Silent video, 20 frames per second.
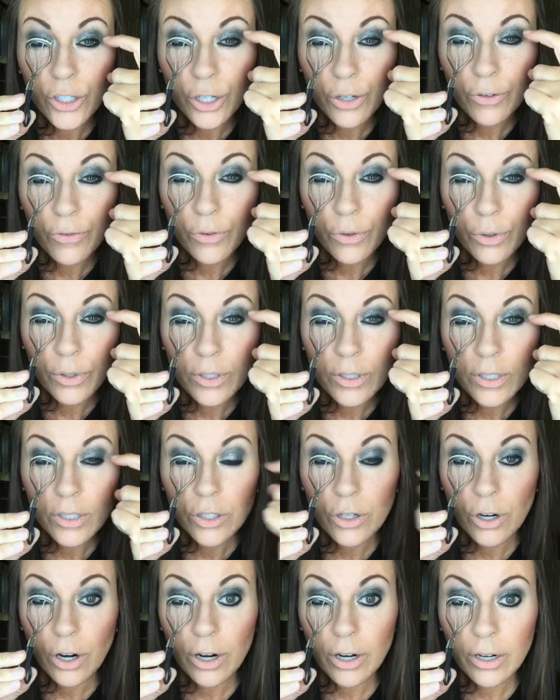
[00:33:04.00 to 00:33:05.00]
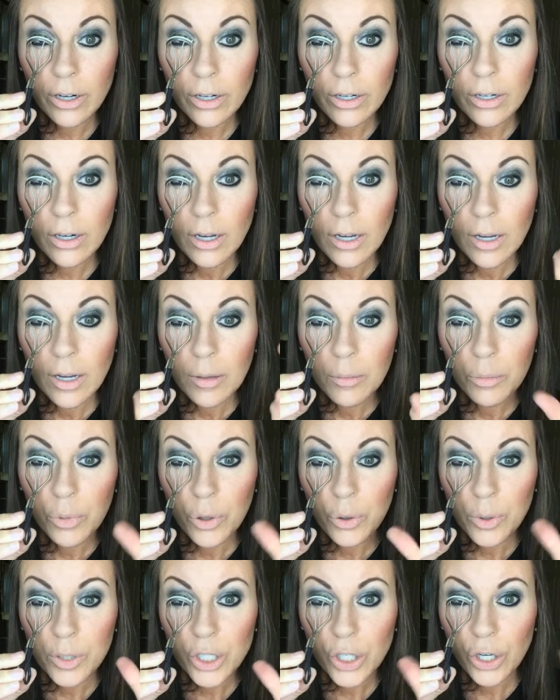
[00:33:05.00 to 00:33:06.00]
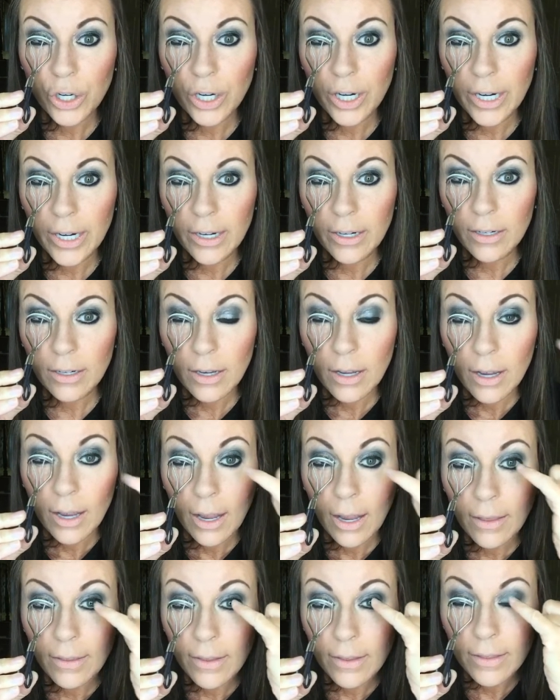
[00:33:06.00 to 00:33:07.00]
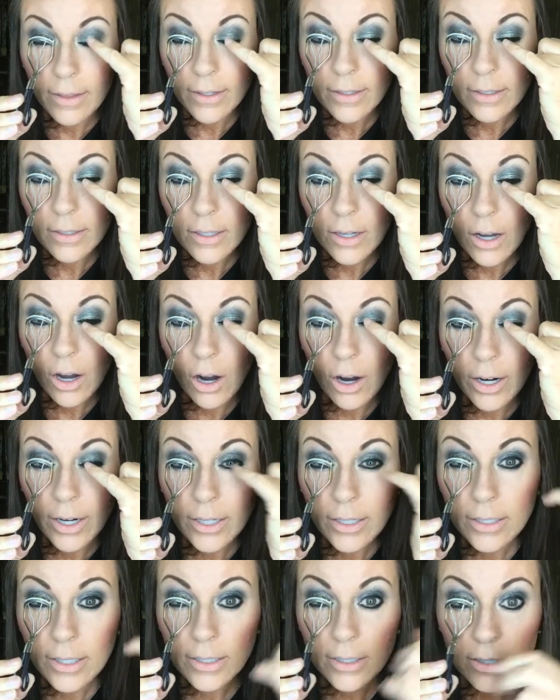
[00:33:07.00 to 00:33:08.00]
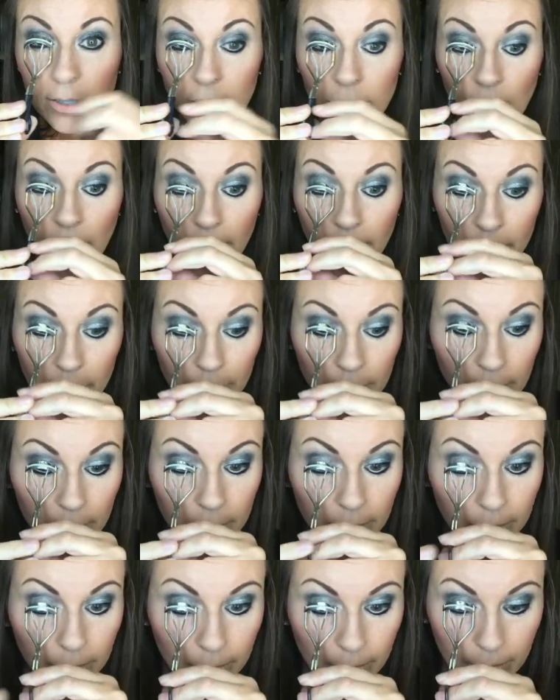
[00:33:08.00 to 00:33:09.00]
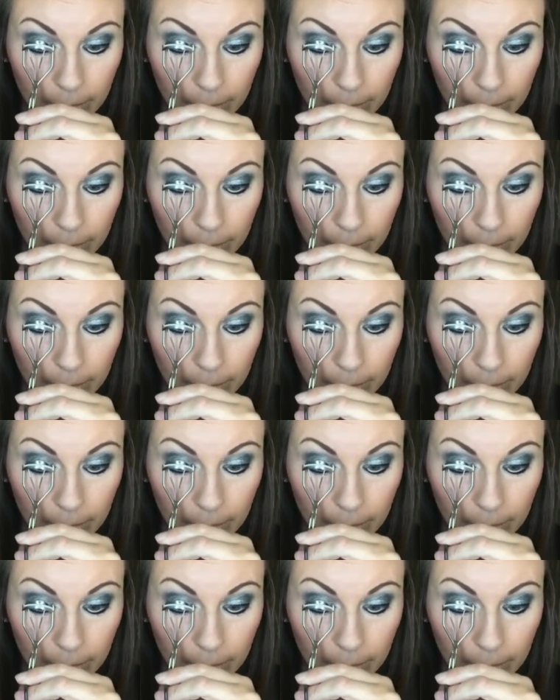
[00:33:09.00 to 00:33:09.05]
Cheerful is the darker bluish green, and then this is Honest, that's the lighter one.